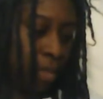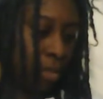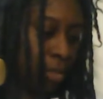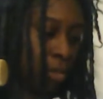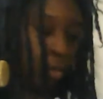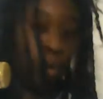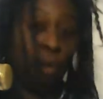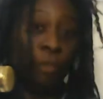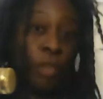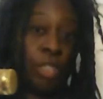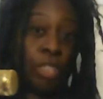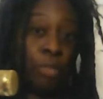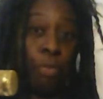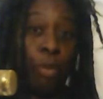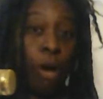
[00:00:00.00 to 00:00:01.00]
So no
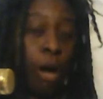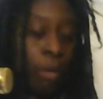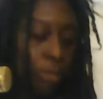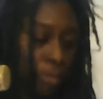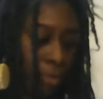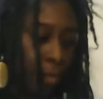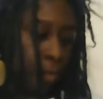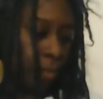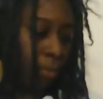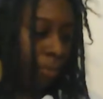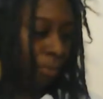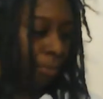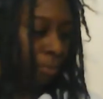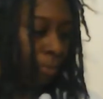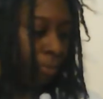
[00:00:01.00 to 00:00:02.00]
vision problems.
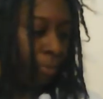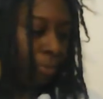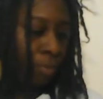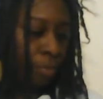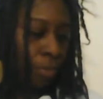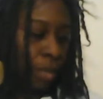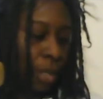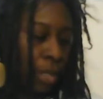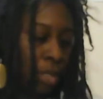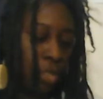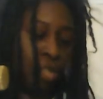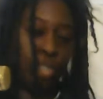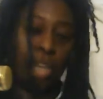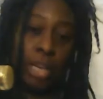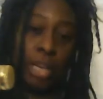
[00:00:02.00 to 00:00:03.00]

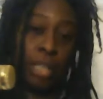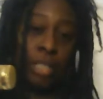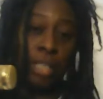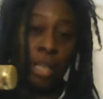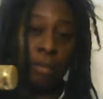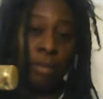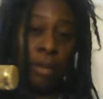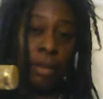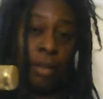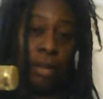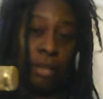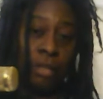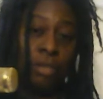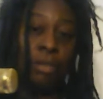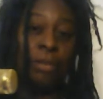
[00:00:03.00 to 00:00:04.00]
Johnny Depp,
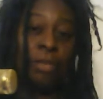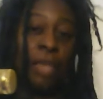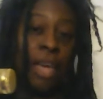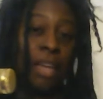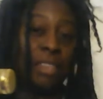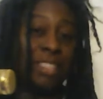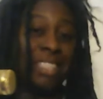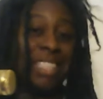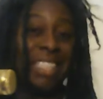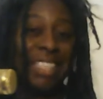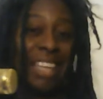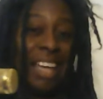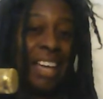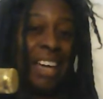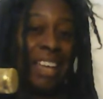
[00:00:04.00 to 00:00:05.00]

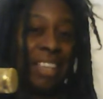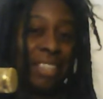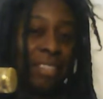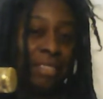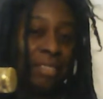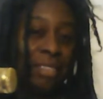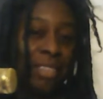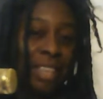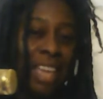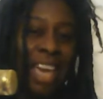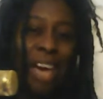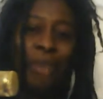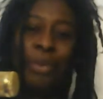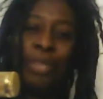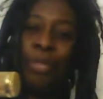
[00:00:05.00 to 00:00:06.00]
2009.
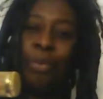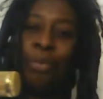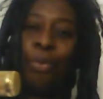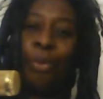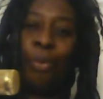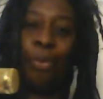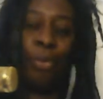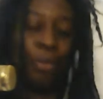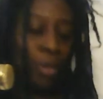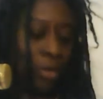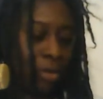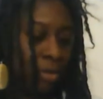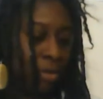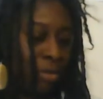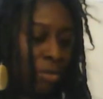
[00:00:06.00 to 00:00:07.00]
How in the world?
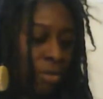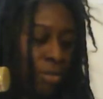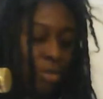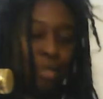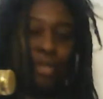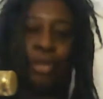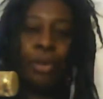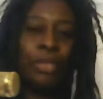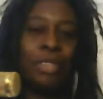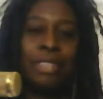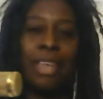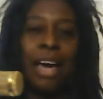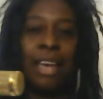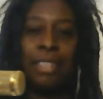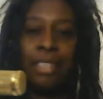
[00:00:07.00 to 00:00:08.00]
So you know this
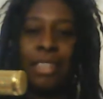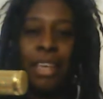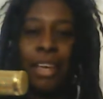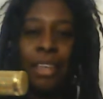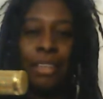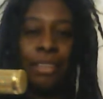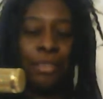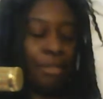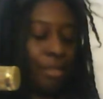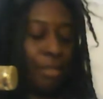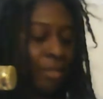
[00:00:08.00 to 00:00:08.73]
guy's a negative.